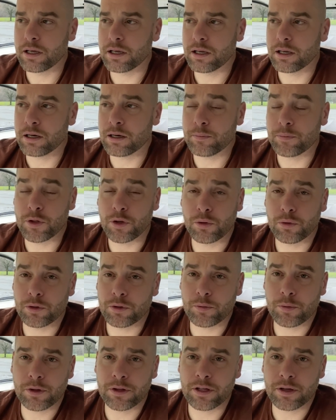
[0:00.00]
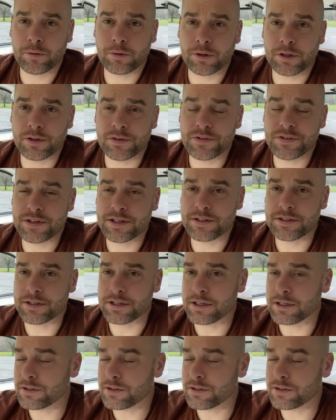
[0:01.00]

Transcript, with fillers: and I'm the only one that really sees it.